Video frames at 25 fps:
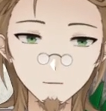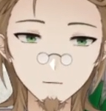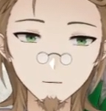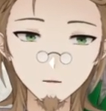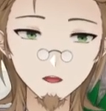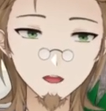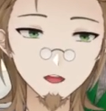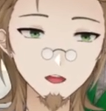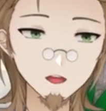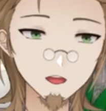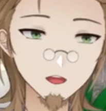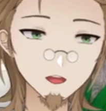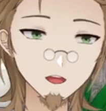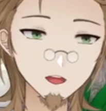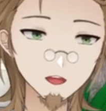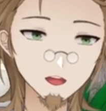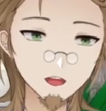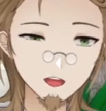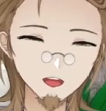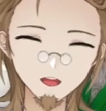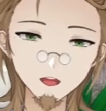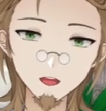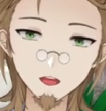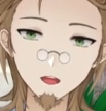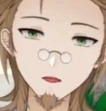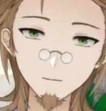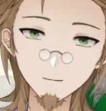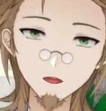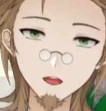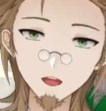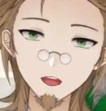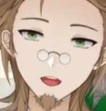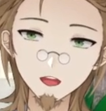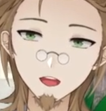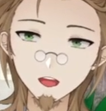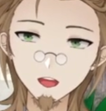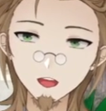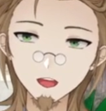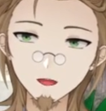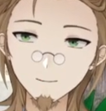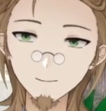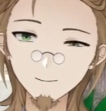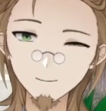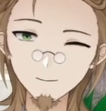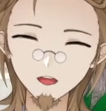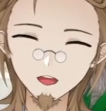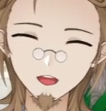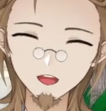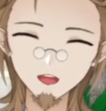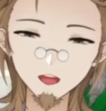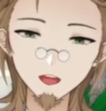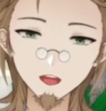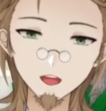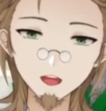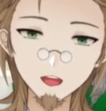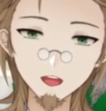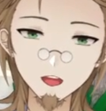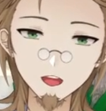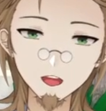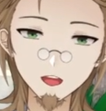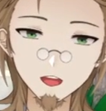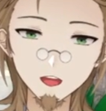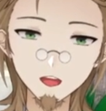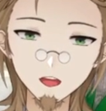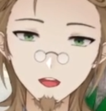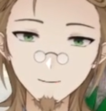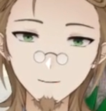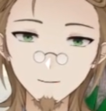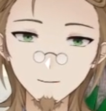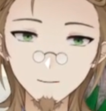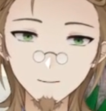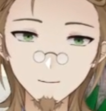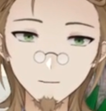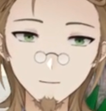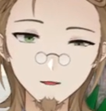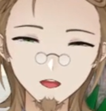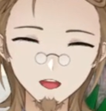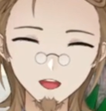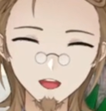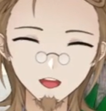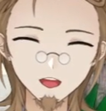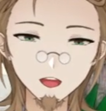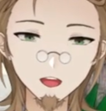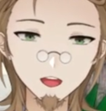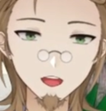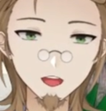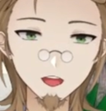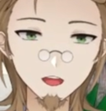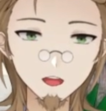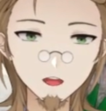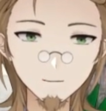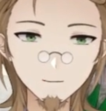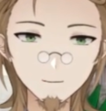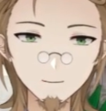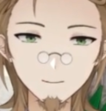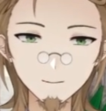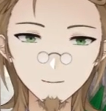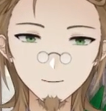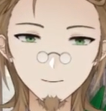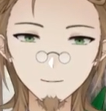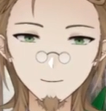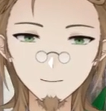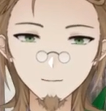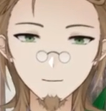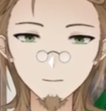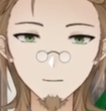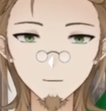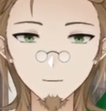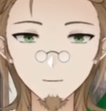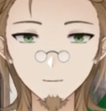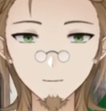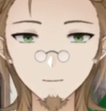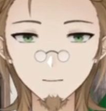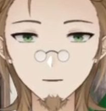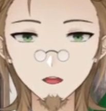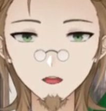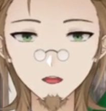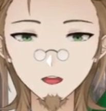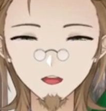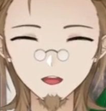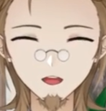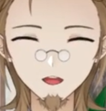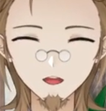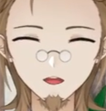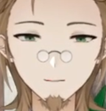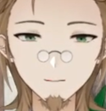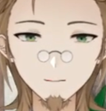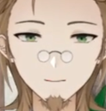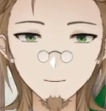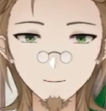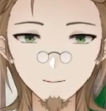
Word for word: watch a second season. I will say that. Uh, I just really like, you know,